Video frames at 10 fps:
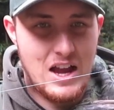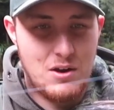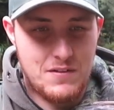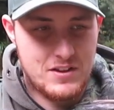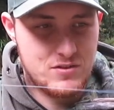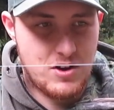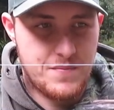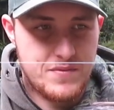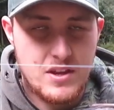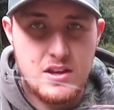Oh, well, that's
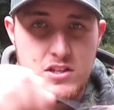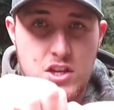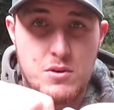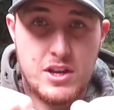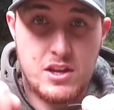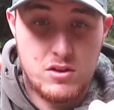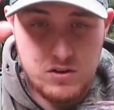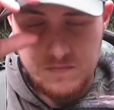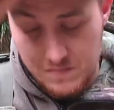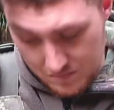alright. So you want to get
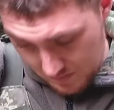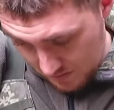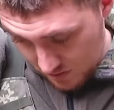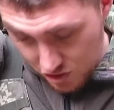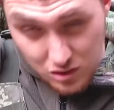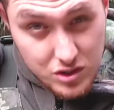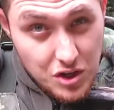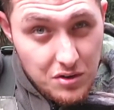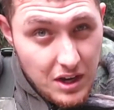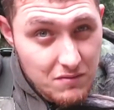your, choose
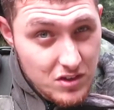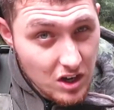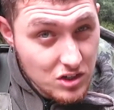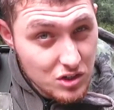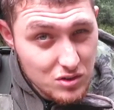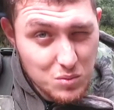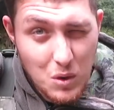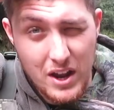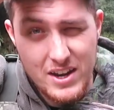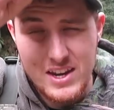two nymphs. I choose
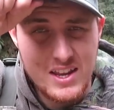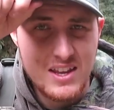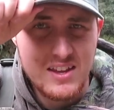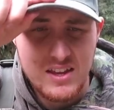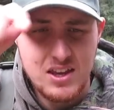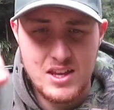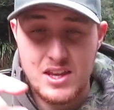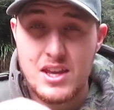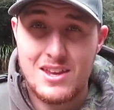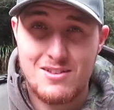one
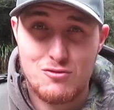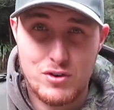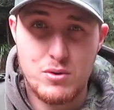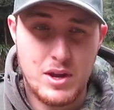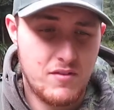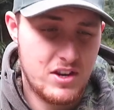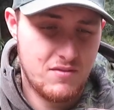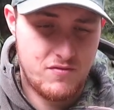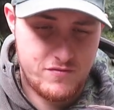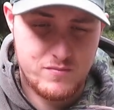real heavy
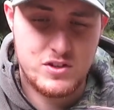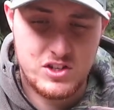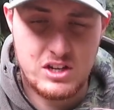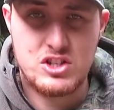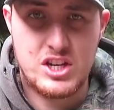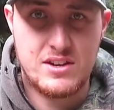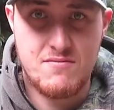nymph, which is our Czech